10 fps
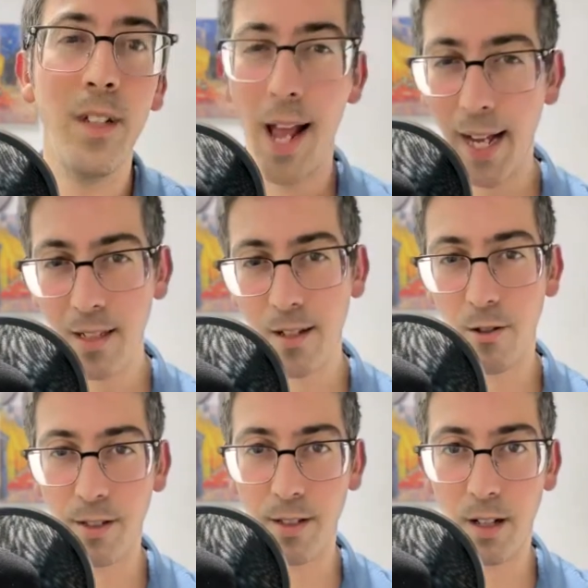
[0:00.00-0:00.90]
ask
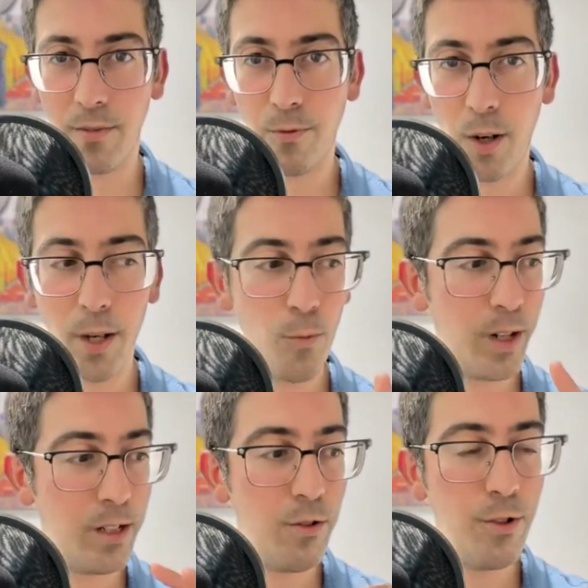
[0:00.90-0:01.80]
yourself, right?
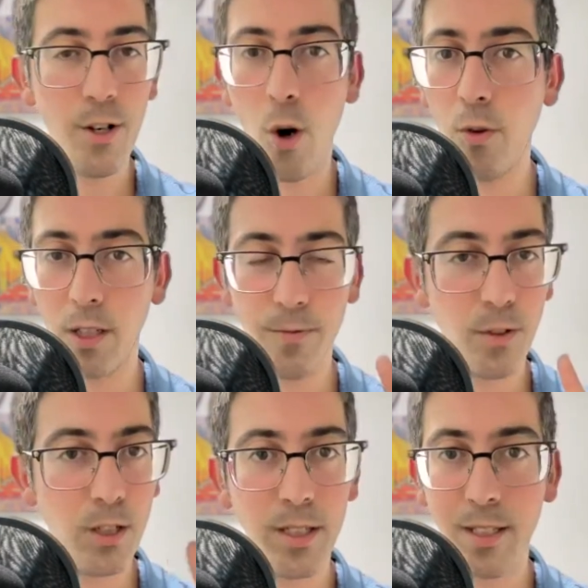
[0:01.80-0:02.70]
When you notice,
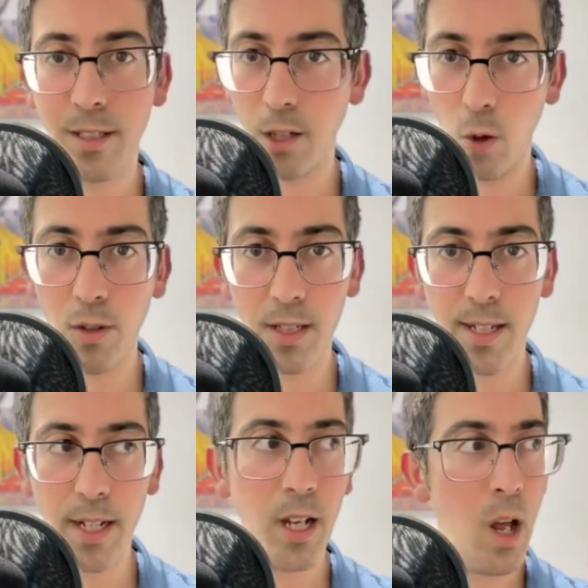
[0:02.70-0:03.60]
first is
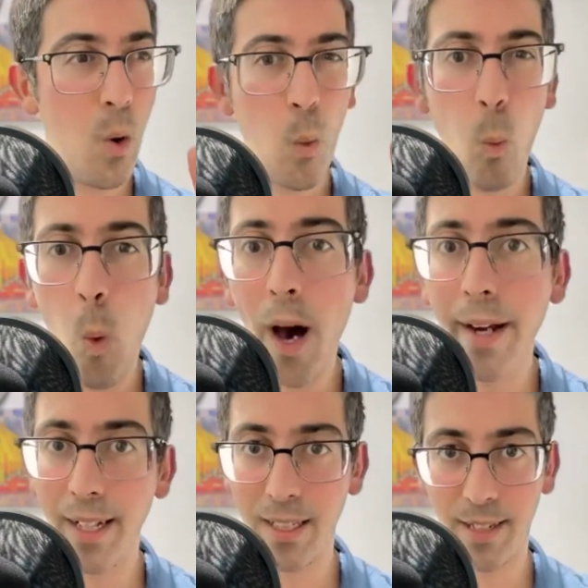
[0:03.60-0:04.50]
noticing what
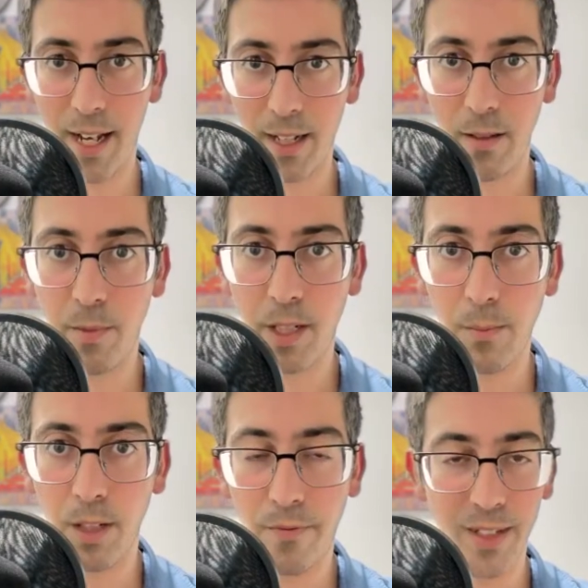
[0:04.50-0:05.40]
is that limiting belief?